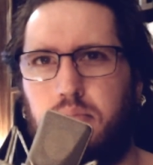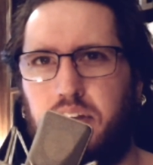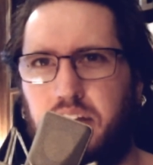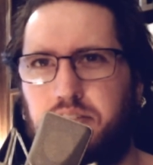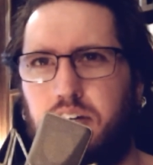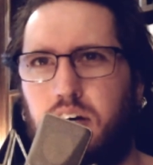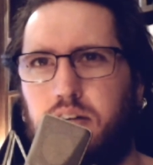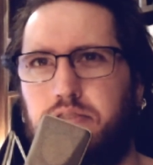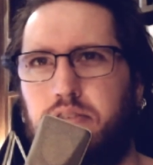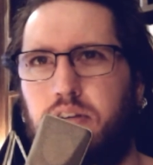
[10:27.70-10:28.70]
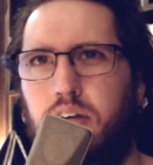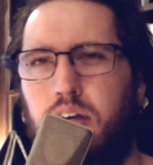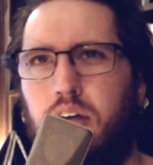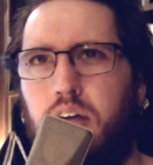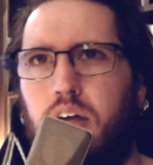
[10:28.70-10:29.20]
And that sucks.
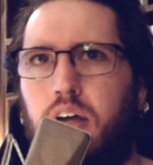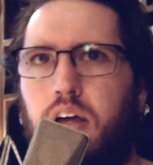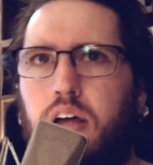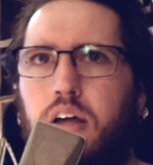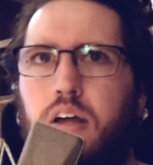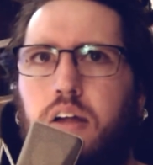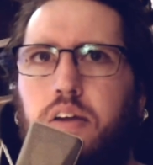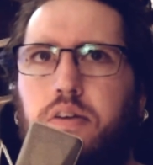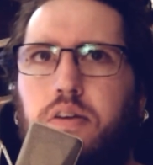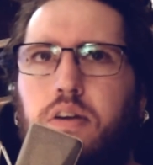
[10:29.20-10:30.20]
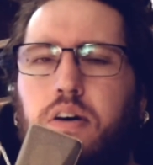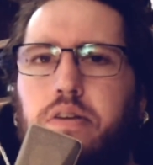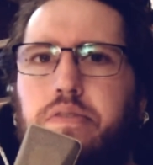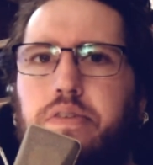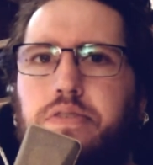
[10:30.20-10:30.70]
None
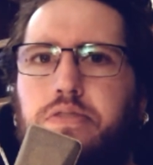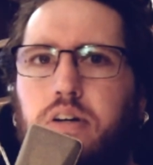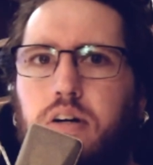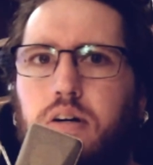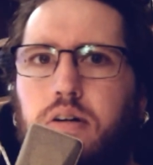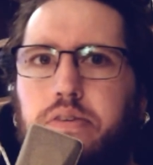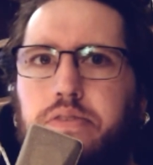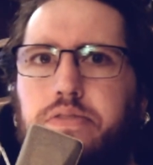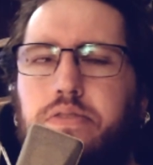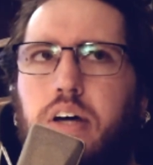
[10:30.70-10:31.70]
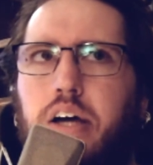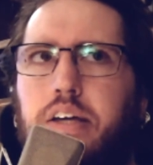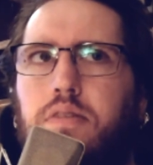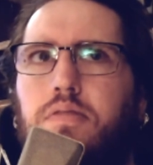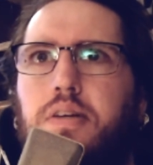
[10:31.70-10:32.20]
of the songs I
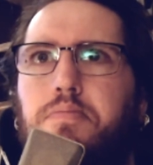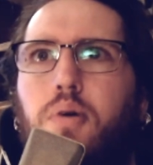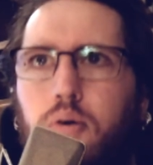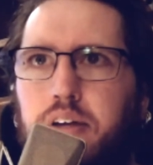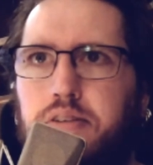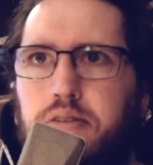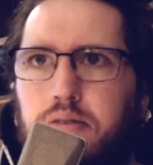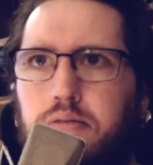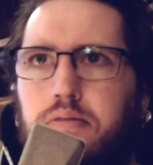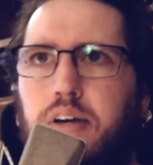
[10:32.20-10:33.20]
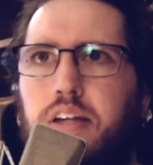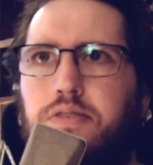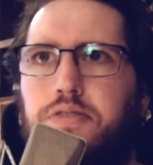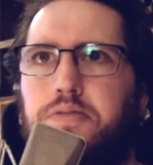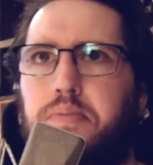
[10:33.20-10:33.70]
can really point to and
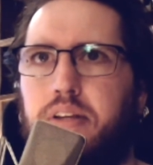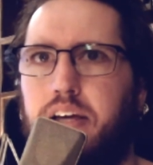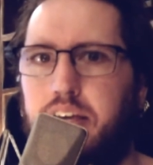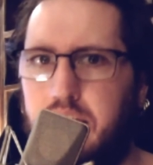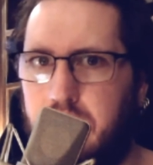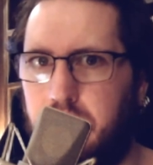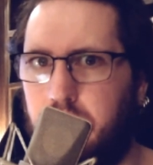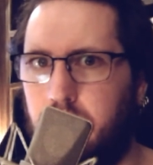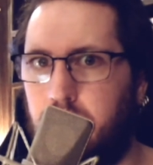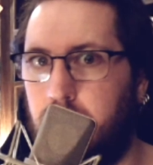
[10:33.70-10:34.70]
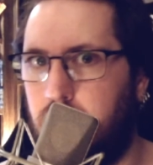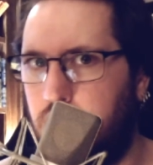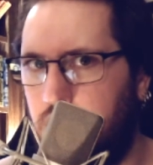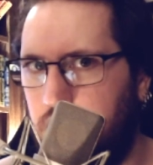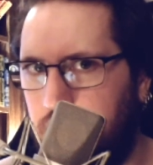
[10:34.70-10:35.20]
just be like, hey,
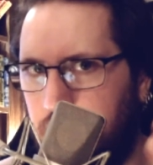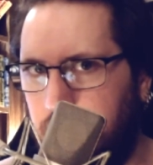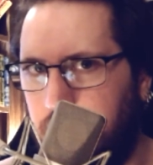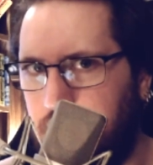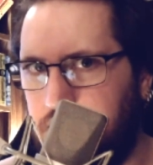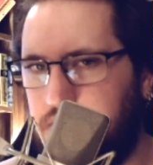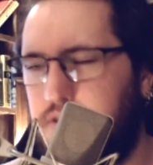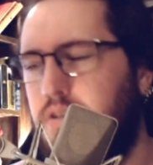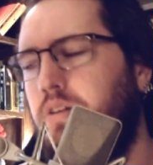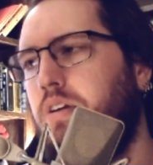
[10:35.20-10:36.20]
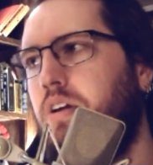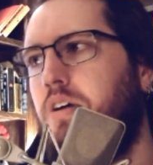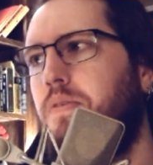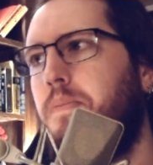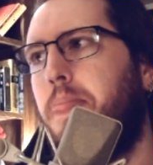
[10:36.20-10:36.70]
this, you know?